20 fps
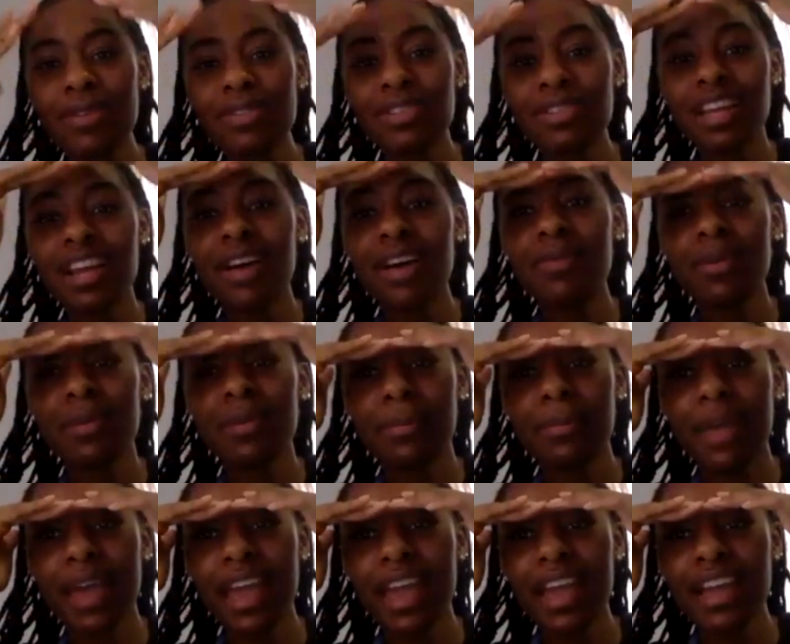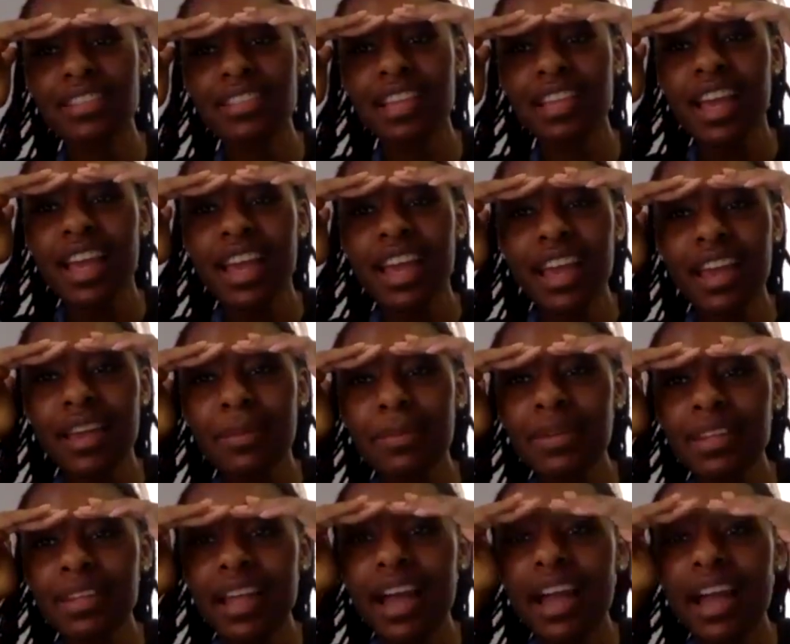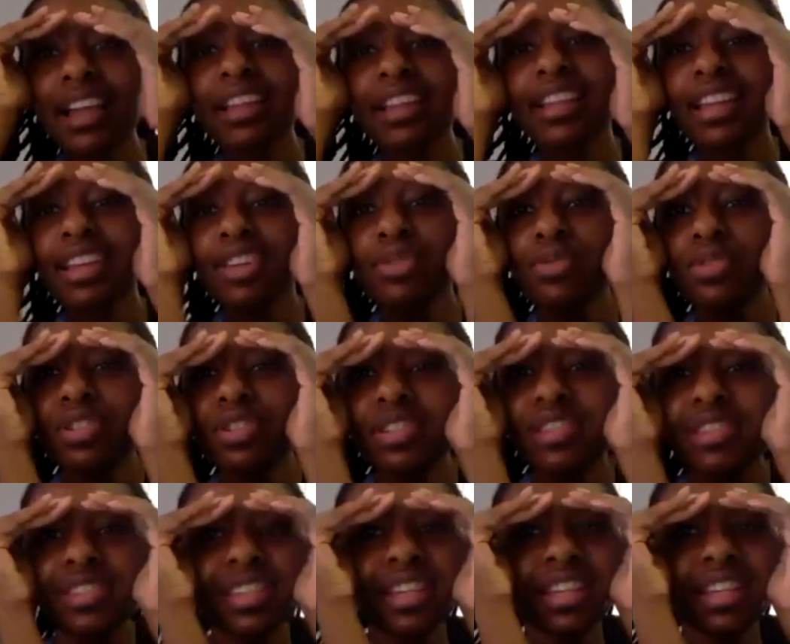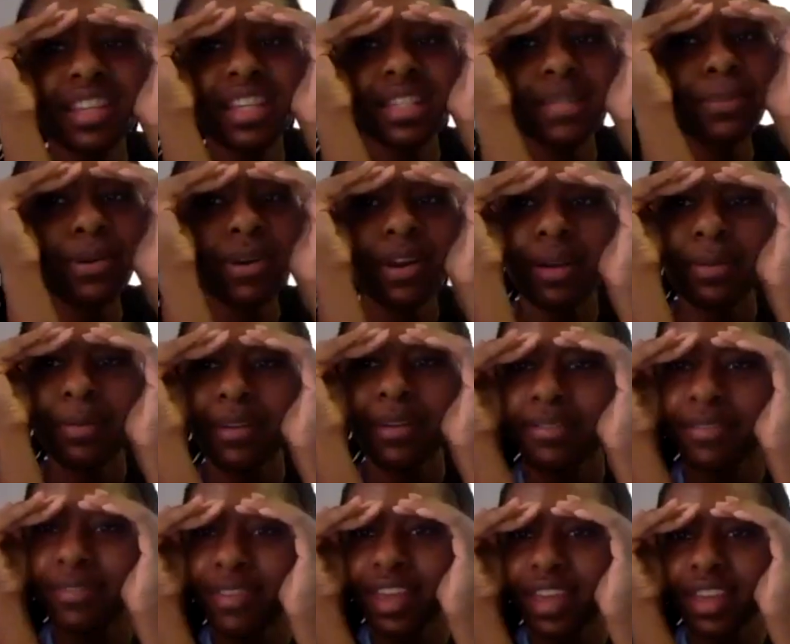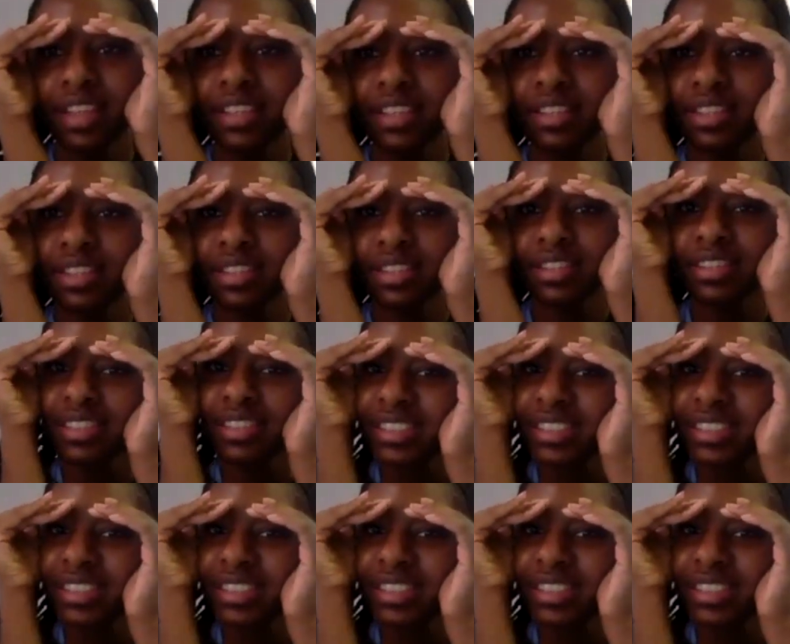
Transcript: So if I was to come with bangs, it'd be like you would just see this part of my face.